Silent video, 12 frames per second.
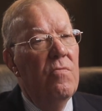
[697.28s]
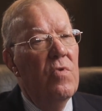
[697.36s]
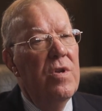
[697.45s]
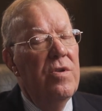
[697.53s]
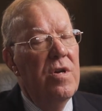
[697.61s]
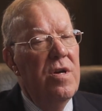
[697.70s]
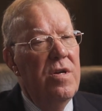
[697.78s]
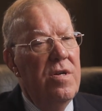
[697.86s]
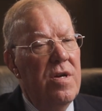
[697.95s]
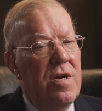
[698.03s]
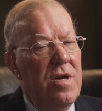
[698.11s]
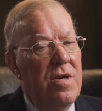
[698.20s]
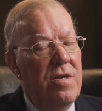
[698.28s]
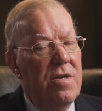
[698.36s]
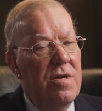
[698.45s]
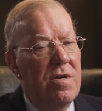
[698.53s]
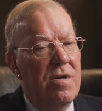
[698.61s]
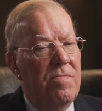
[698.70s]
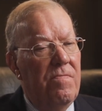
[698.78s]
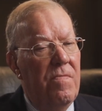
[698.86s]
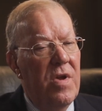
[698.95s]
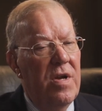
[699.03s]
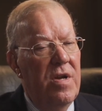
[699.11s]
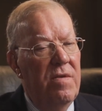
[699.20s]
One day, a, um,
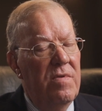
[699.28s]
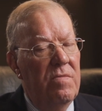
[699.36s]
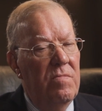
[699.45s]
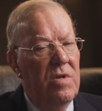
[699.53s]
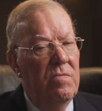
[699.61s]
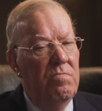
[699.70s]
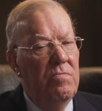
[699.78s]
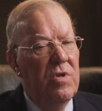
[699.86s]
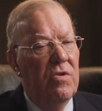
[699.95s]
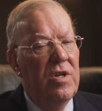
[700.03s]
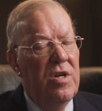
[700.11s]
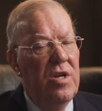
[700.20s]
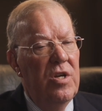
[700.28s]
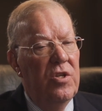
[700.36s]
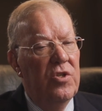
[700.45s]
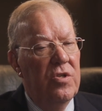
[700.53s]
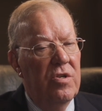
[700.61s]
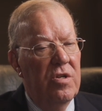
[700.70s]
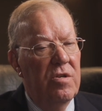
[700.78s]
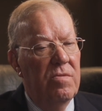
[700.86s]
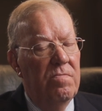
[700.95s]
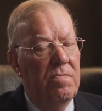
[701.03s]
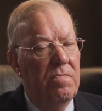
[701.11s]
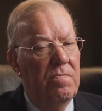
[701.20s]
a middle-aged uh,
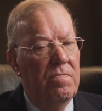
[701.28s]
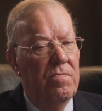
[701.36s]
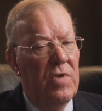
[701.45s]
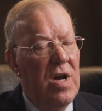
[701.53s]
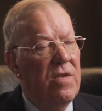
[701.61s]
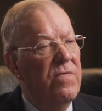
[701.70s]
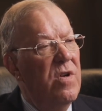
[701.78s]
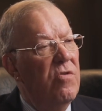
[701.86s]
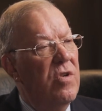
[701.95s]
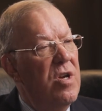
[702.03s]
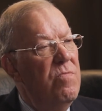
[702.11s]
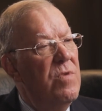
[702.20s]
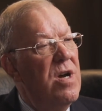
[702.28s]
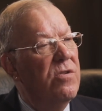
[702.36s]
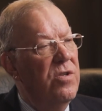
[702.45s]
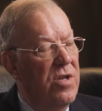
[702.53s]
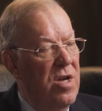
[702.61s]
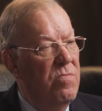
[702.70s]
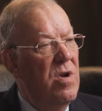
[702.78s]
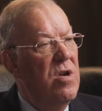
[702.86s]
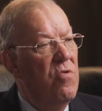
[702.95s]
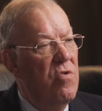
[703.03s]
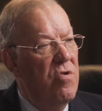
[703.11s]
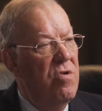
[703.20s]
black fellow came back to take my
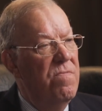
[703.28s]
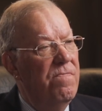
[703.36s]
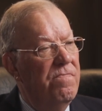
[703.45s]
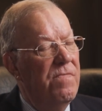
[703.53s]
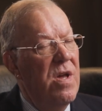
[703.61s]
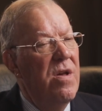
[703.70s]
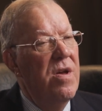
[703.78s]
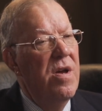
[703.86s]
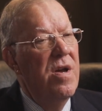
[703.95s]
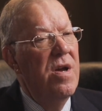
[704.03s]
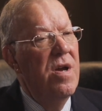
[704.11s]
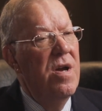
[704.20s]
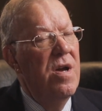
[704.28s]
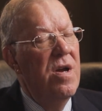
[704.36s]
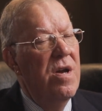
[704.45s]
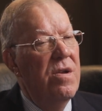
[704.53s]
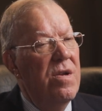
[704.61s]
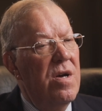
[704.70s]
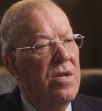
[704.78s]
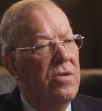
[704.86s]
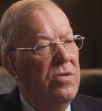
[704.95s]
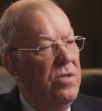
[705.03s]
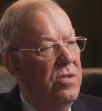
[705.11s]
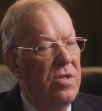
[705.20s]
order. And I
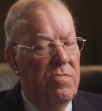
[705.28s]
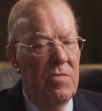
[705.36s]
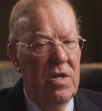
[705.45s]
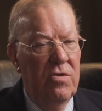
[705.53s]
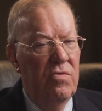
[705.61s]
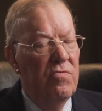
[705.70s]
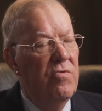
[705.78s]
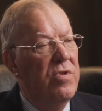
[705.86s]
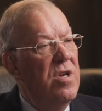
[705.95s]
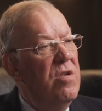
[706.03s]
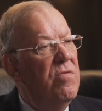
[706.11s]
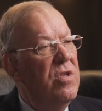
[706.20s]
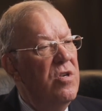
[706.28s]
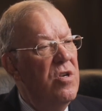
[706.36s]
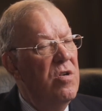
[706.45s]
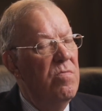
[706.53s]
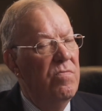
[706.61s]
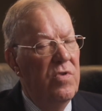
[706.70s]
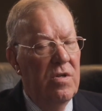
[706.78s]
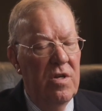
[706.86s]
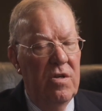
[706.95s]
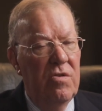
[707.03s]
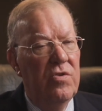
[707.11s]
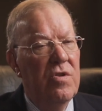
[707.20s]
did my little routine with him. You
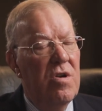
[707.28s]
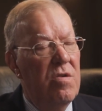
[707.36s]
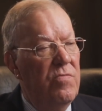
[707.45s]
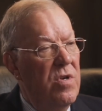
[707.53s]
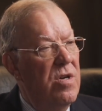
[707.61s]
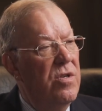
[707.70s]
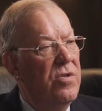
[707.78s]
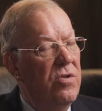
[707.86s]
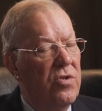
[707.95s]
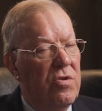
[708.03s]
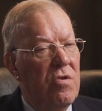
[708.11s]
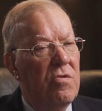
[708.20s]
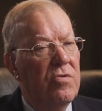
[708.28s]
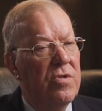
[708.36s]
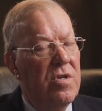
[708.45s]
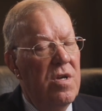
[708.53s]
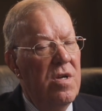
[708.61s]
like your job? Yes, it shows.